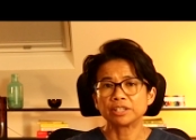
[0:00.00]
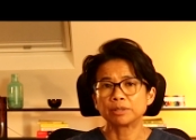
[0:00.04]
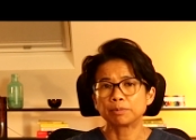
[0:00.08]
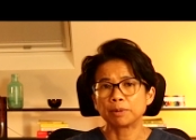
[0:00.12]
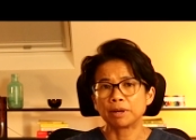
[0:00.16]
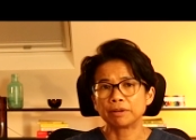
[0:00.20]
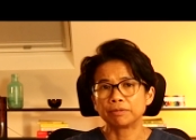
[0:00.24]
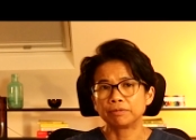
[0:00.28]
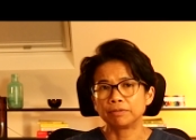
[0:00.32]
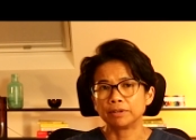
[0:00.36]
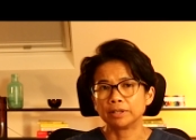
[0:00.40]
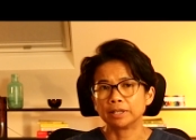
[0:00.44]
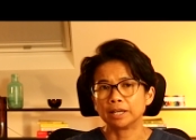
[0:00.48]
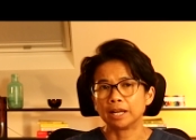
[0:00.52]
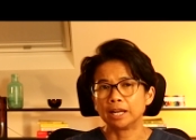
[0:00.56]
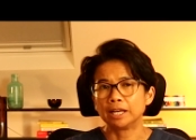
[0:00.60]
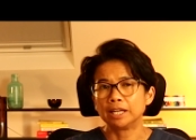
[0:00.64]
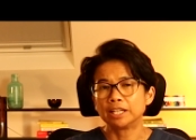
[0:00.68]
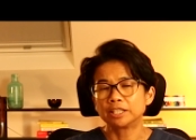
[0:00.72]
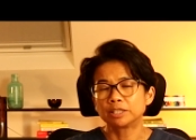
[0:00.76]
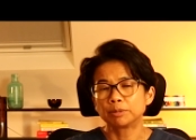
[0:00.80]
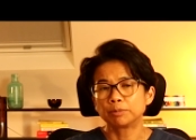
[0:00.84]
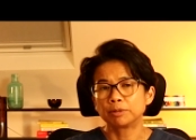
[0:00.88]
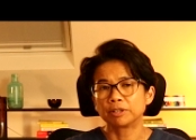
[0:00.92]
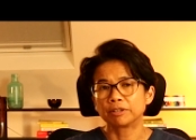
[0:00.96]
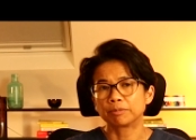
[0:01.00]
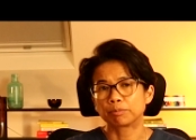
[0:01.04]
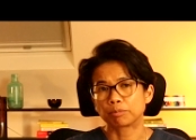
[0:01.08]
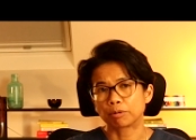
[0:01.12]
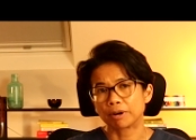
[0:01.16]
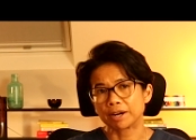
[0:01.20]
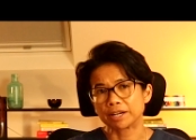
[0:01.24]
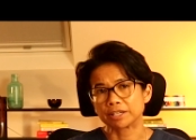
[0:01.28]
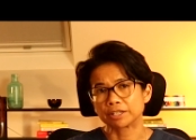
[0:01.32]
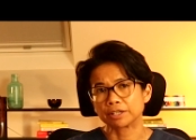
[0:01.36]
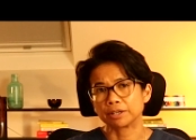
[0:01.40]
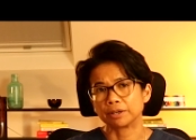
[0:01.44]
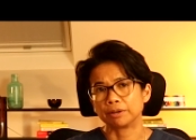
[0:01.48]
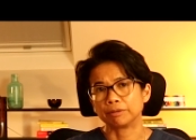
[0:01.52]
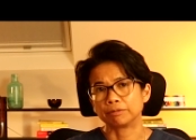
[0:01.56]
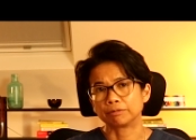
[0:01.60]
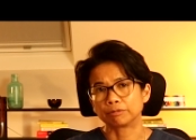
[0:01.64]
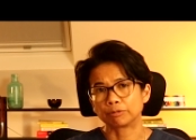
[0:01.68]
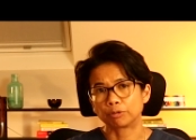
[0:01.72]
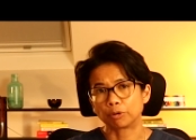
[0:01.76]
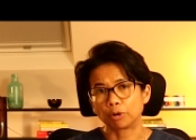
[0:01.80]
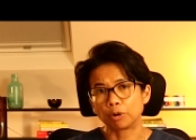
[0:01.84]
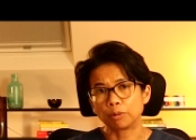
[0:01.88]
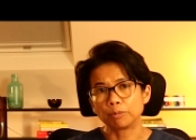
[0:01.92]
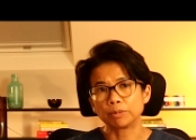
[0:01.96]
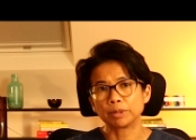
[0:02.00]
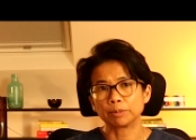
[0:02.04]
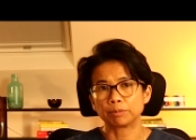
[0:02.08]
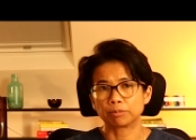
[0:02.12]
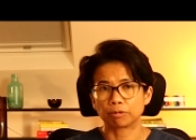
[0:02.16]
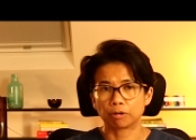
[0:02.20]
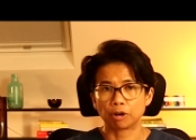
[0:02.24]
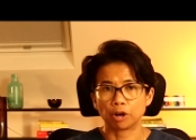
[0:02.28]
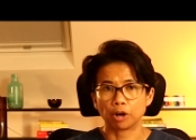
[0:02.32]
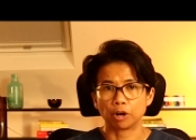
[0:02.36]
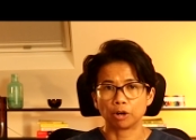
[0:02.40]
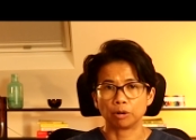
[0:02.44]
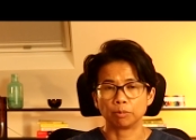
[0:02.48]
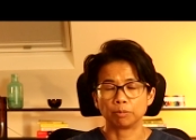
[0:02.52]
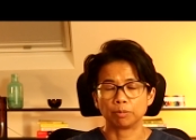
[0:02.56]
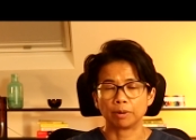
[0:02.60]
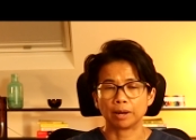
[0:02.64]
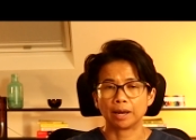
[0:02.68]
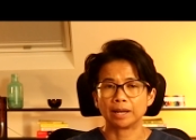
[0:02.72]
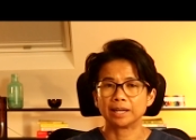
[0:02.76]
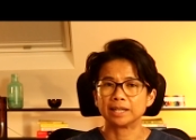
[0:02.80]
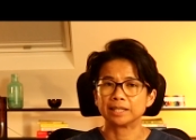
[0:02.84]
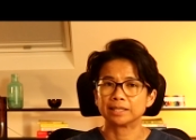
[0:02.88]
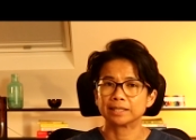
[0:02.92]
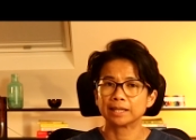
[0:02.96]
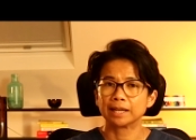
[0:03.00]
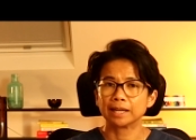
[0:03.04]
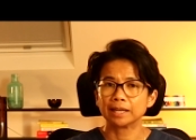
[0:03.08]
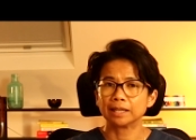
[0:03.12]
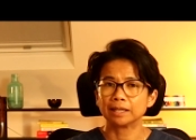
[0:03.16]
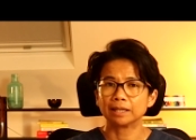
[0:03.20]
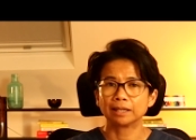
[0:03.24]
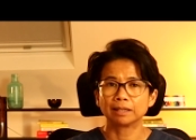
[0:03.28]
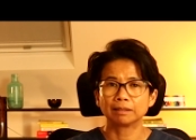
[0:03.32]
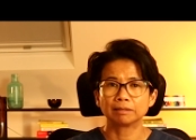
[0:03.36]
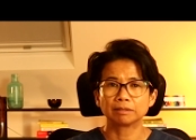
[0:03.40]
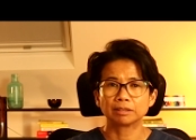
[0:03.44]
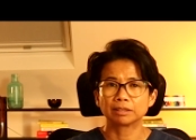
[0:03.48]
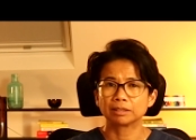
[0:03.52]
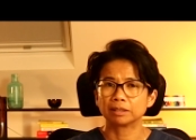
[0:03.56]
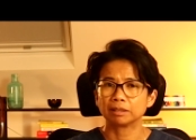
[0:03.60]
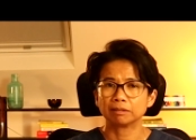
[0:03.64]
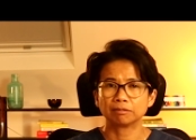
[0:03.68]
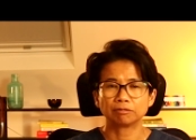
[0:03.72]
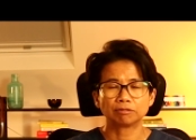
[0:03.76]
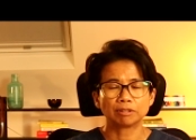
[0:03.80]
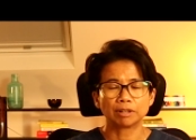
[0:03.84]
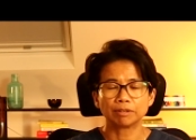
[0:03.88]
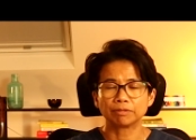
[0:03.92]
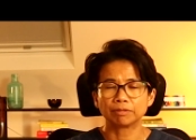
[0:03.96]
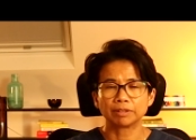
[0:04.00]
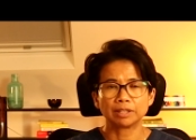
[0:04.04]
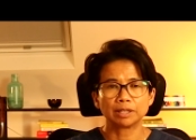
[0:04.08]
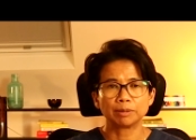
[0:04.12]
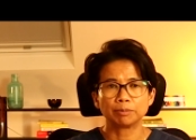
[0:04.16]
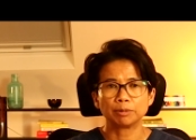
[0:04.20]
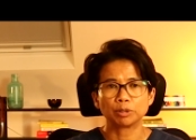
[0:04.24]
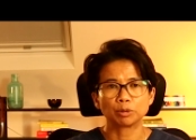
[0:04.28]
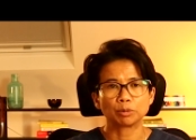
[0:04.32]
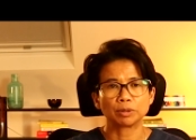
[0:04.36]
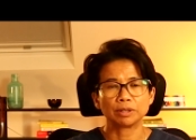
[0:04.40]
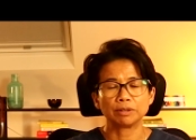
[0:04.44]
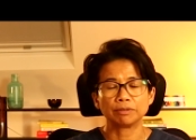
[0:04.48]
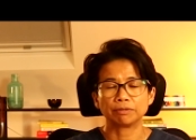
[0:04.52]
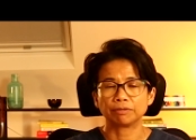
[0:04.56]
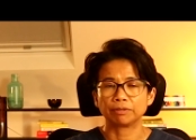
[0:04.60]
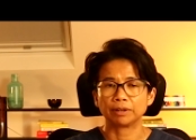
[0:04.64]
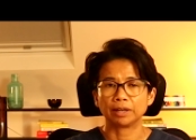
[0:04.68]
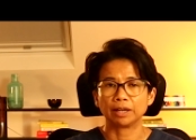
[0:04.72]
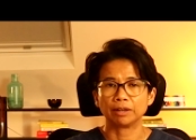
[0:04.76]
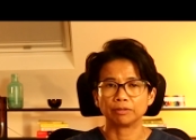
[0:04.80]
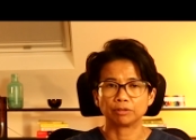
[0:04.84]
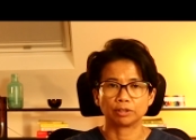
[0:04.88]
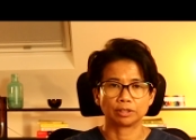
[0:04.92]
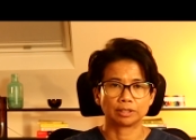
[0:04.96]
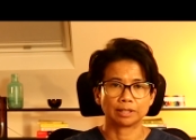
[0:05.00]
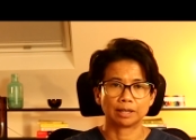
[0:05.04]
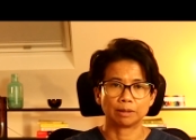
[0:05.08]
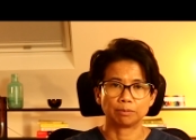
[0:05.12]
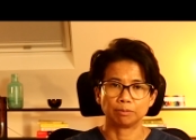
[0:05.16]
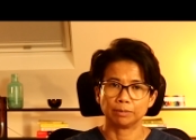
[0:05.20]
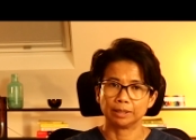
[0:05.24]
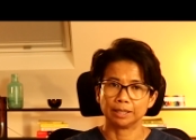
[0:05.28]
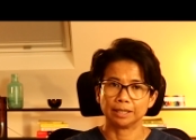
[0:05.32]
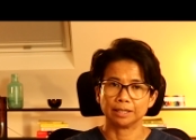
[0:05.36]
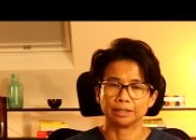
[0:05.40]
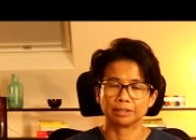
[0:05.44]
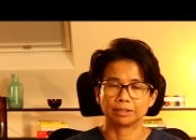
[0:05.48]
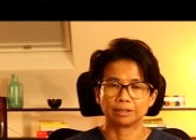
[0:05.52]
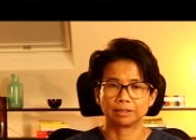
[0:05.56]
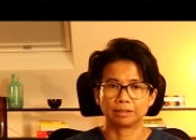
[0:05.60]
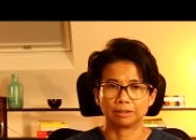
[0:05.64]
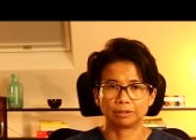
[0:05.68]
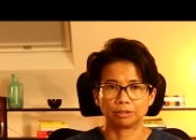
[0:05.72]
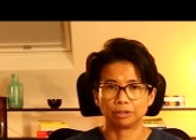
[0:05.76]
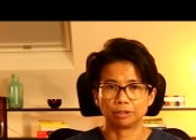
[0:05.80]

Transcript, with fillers: may feel a little bit of pressure from the probe and it takes roughly between 5 to 10 minutes to